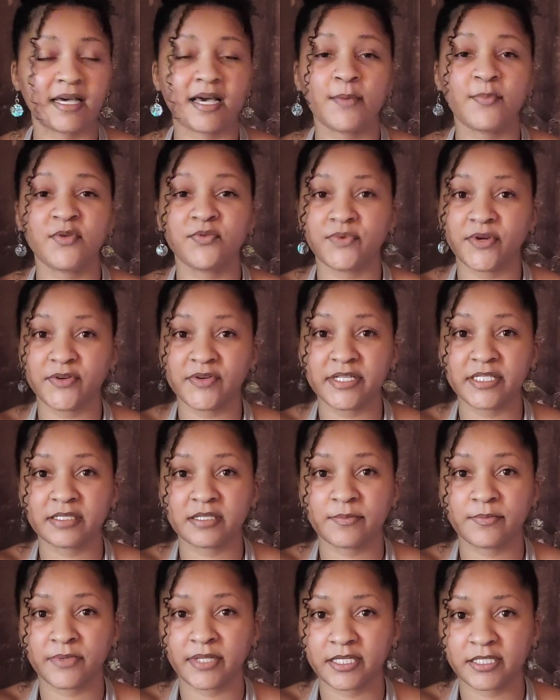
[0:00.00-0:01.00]
in various
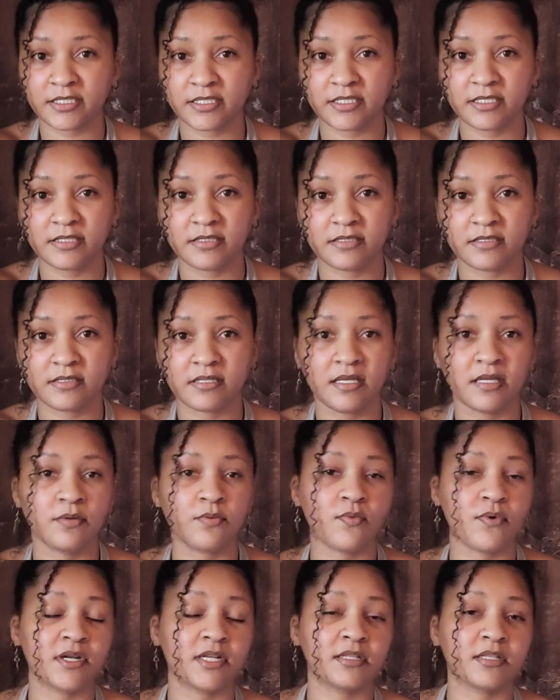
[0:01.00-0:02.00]
complexions,
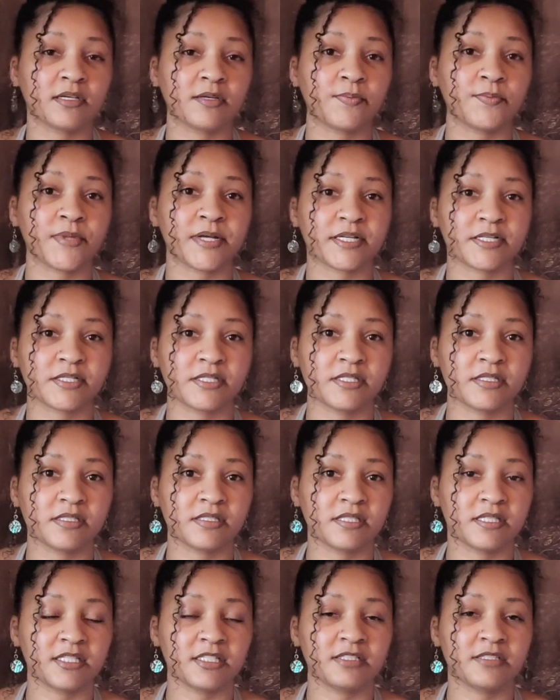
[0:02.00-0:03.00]
and one of the complexions
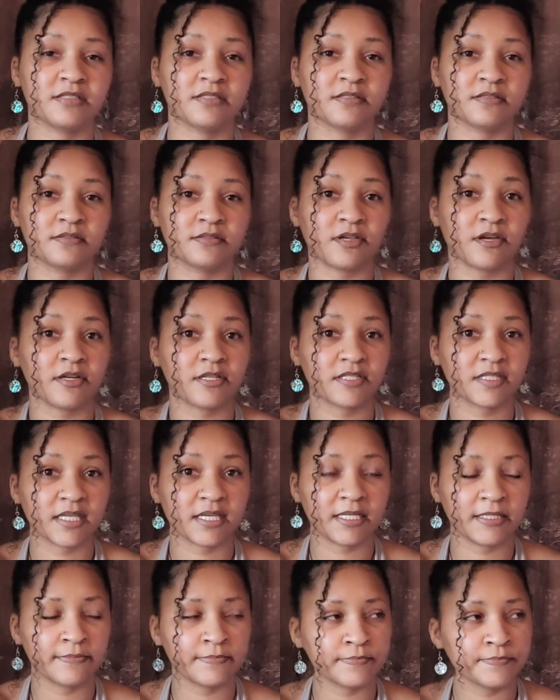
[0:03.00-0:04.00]
is dark
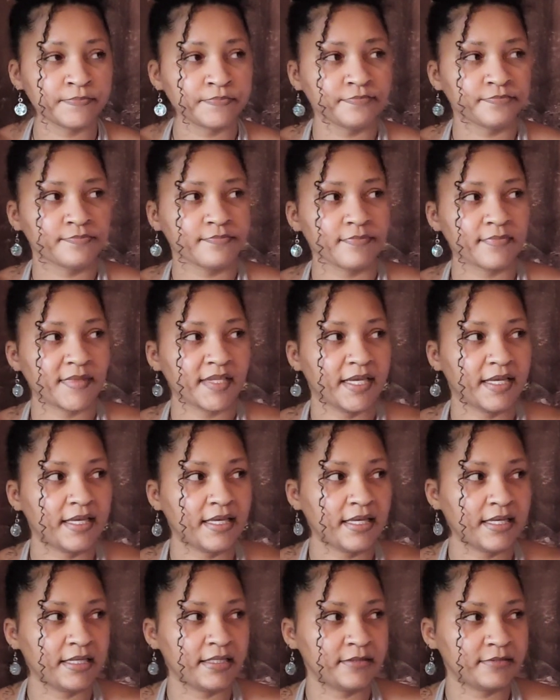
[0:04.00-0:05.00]
skin.
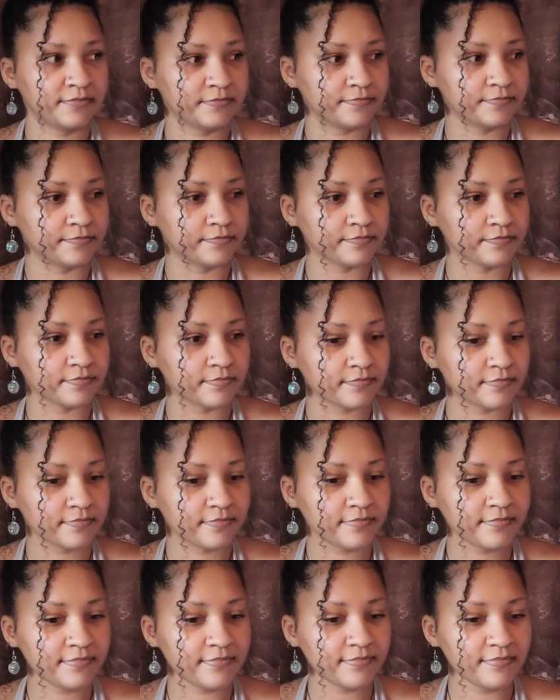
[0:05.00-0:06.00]
And
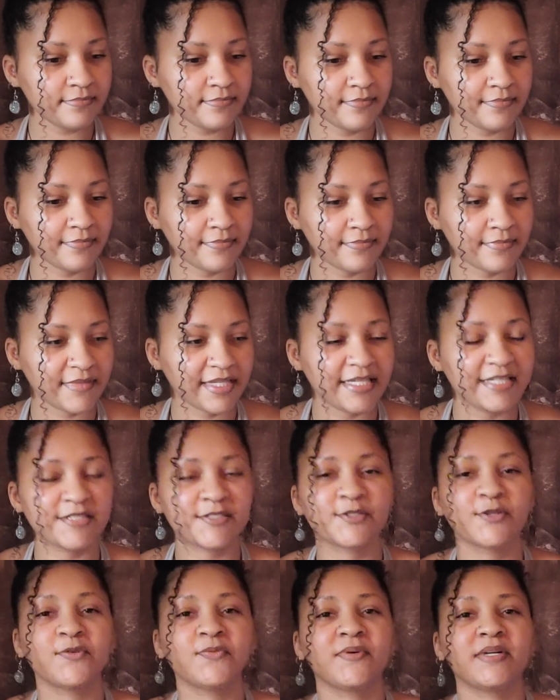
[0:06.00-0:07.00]
it's
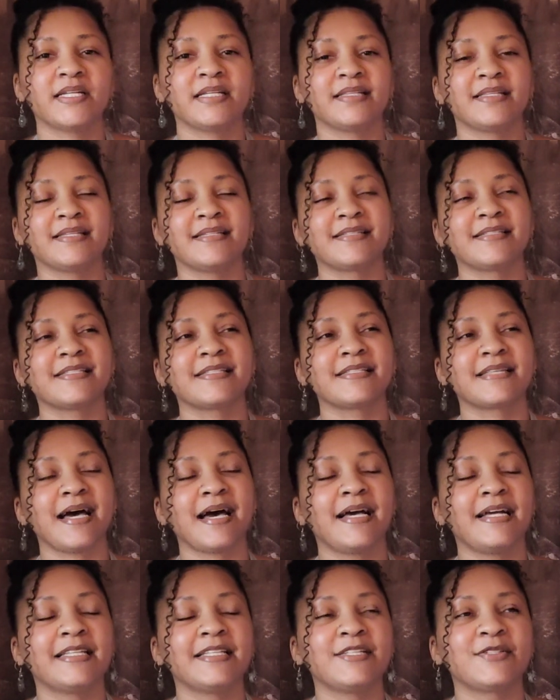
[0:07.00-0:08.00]
so funny. There's this
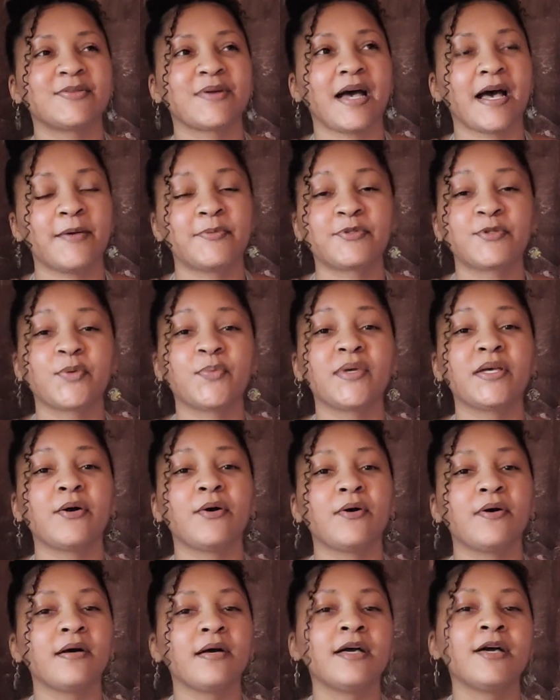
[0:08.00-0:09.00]
guy in the tribe. So
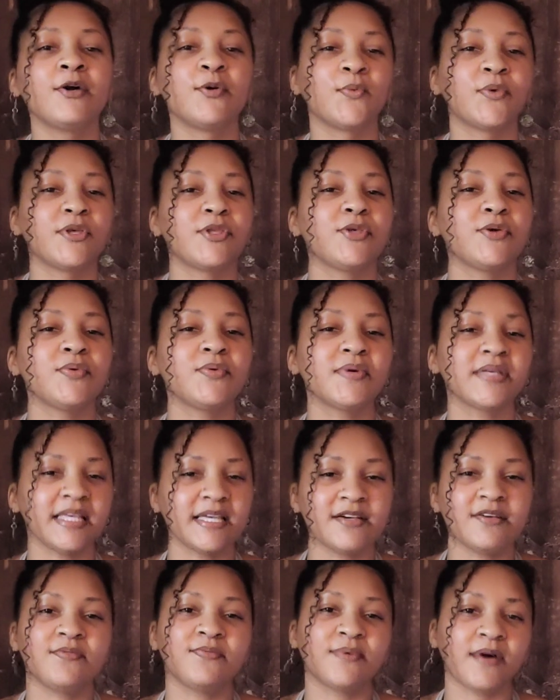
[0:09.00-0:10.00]
when you
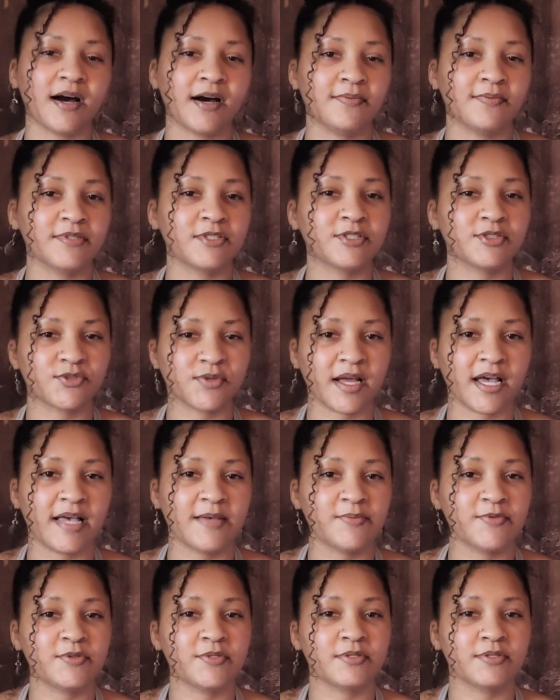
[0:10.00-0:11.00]
get involved in the
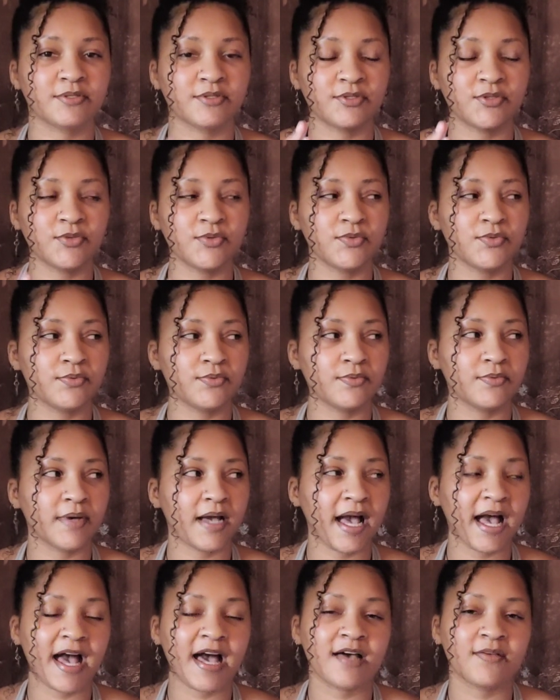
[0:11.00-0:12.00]
tribes, you
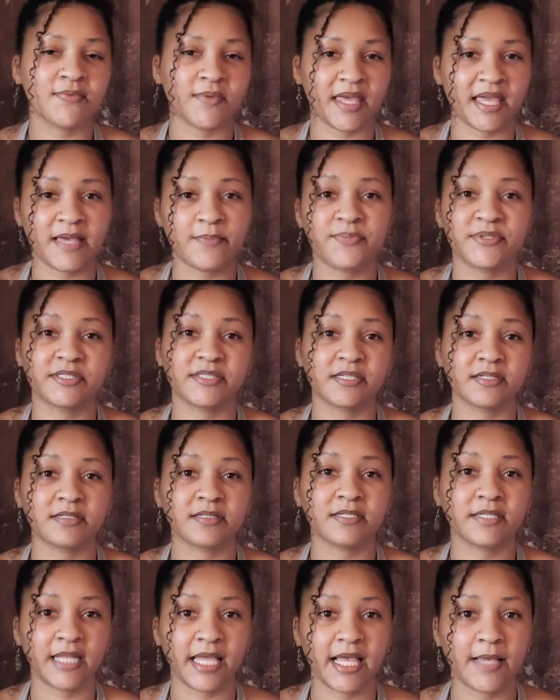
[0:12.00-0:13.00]
have a
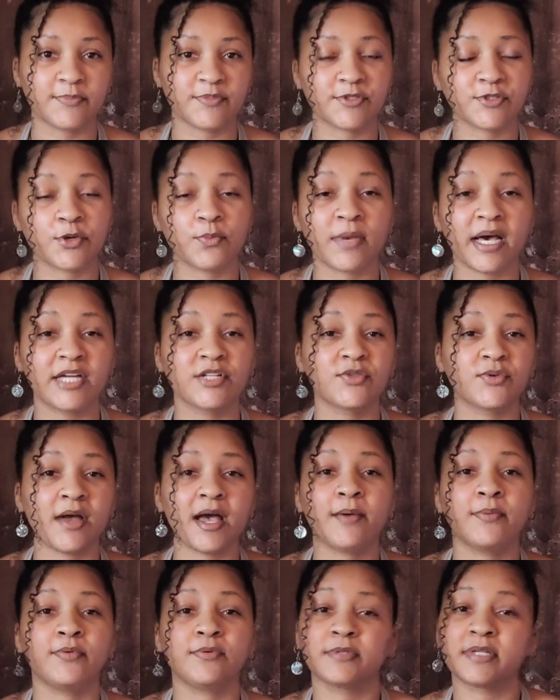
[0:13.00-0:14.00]
particular name. So my
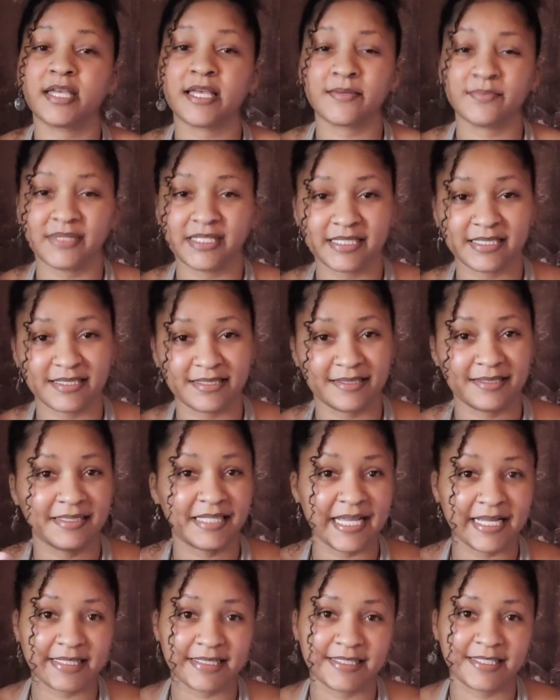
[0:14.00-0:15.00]
tribal name is
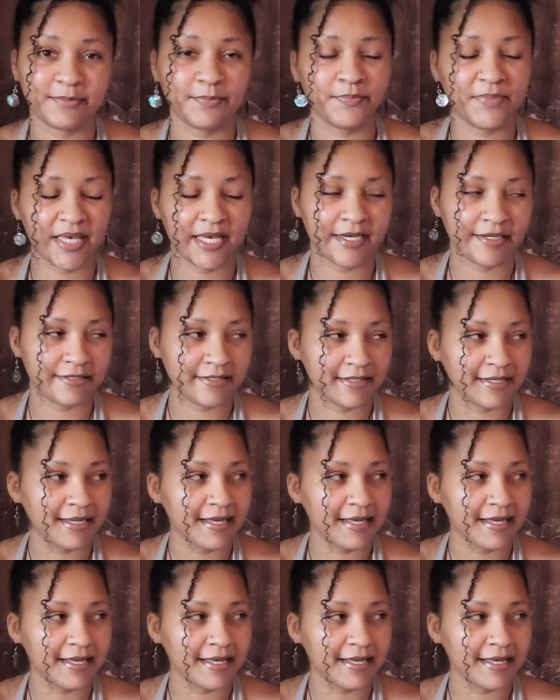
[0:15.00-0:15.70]
Dancing Bear.